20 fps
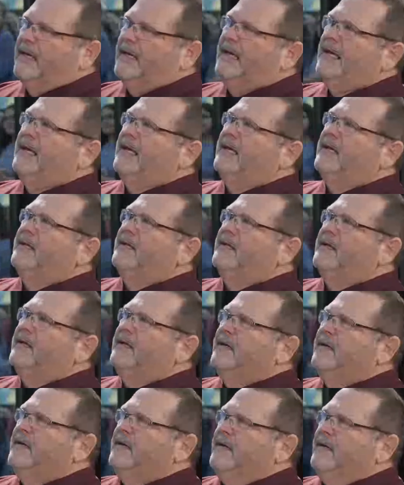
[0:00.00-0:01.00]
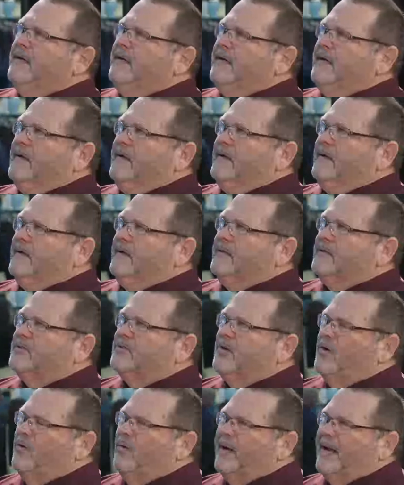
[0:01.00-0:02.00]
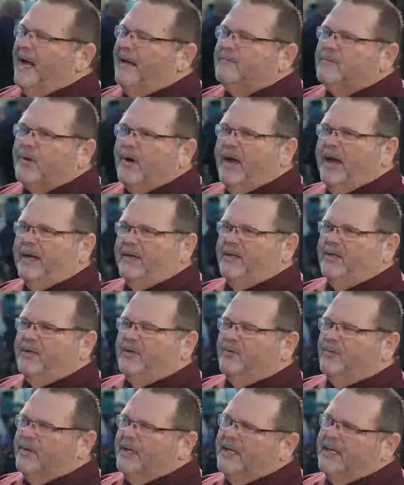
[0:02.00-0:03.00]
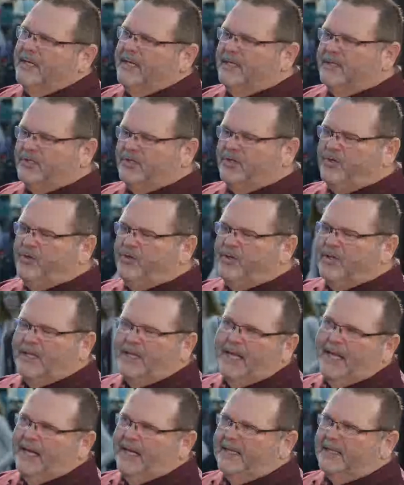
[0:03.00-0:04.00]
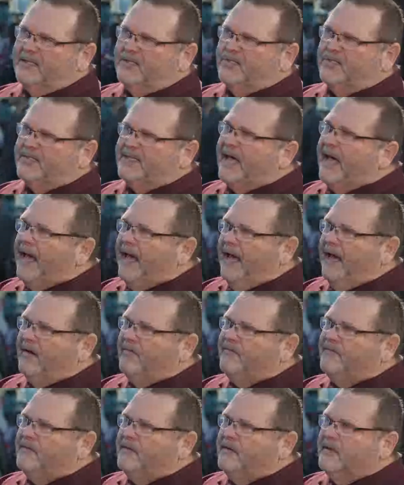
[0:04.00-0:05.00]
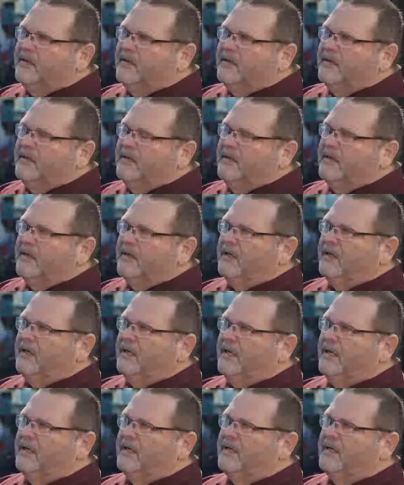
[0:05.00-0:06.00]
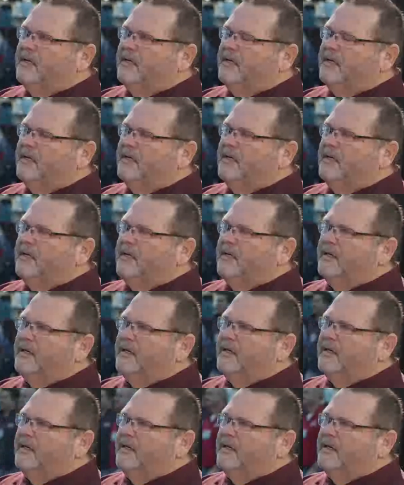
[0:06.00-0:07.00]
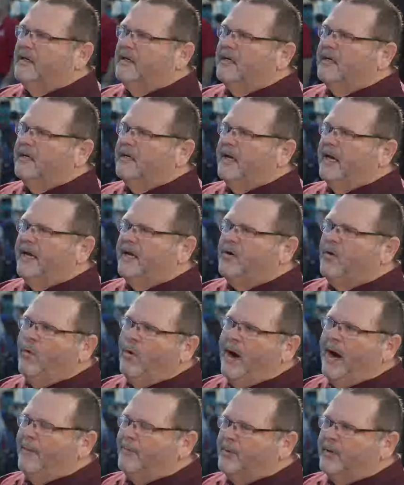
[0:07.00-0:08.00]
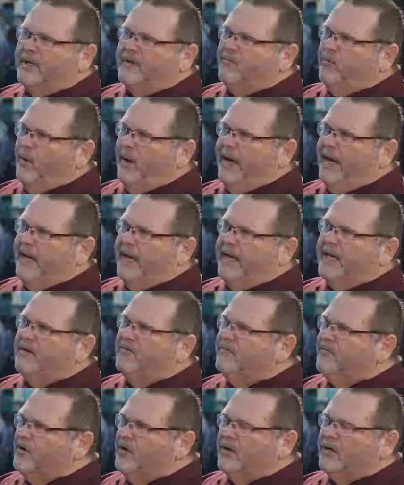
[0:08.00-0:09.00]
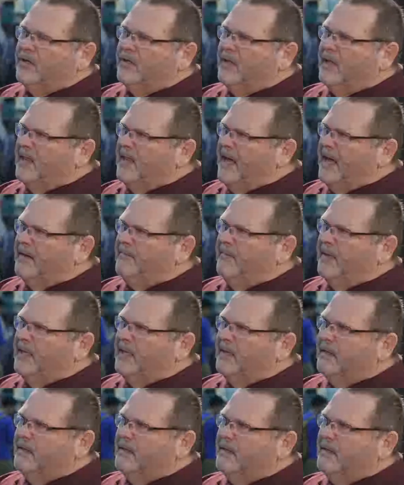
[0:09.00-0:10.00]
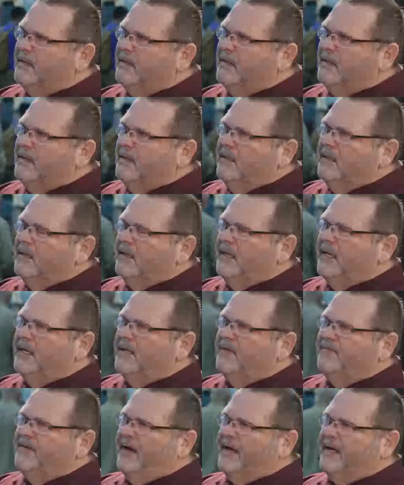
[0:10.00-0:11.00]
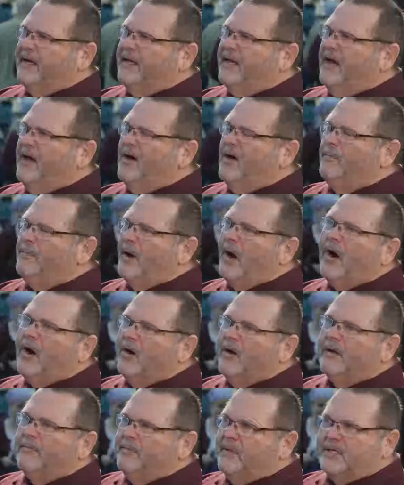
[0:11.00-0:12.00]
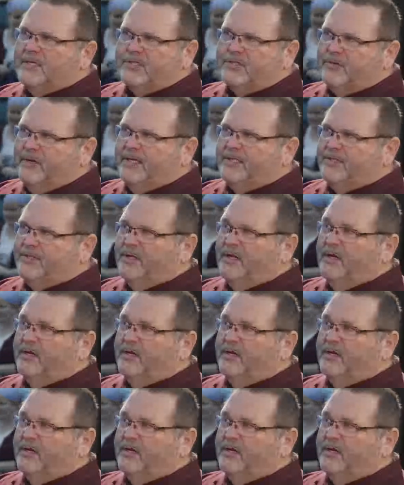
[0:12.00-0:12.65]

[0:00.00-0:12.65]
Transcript: And so what I'm trying to do really is utilize staff in a cooperative way, in vertical alignment. And if I could help our administration